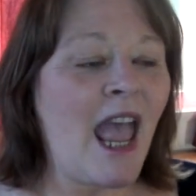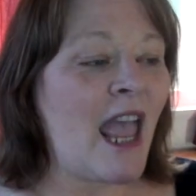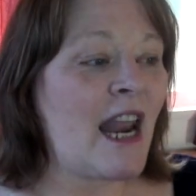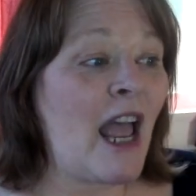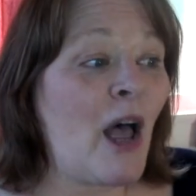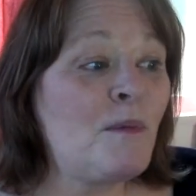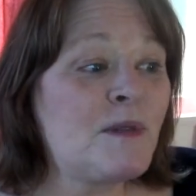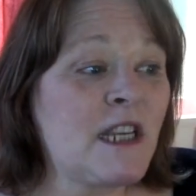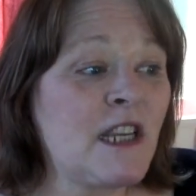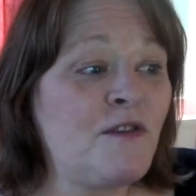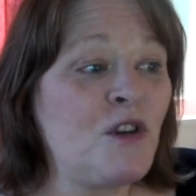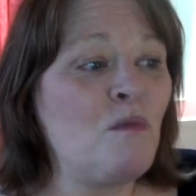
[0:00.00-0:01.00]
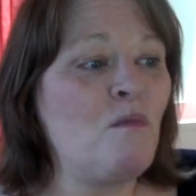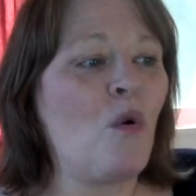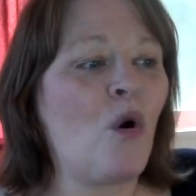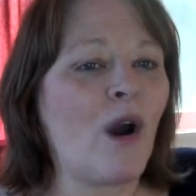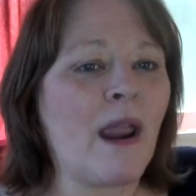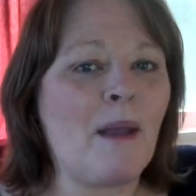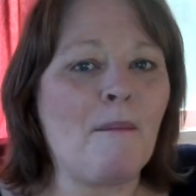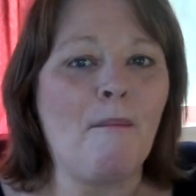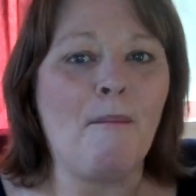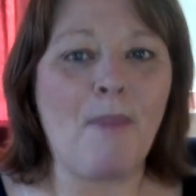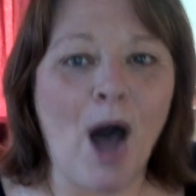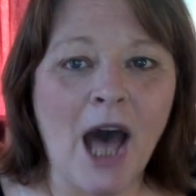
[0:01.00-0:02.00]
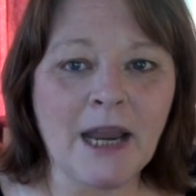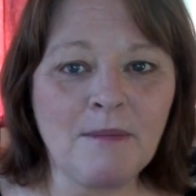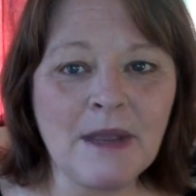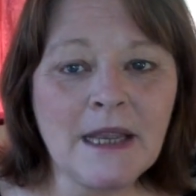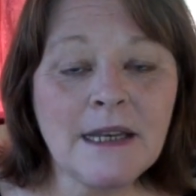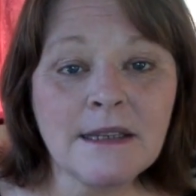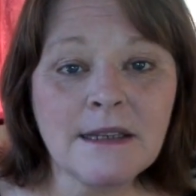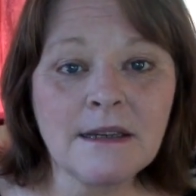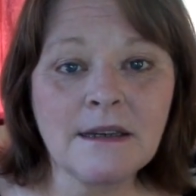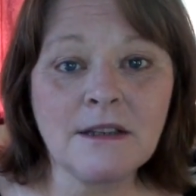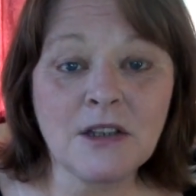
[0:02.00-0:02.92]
It helps give you more embodiment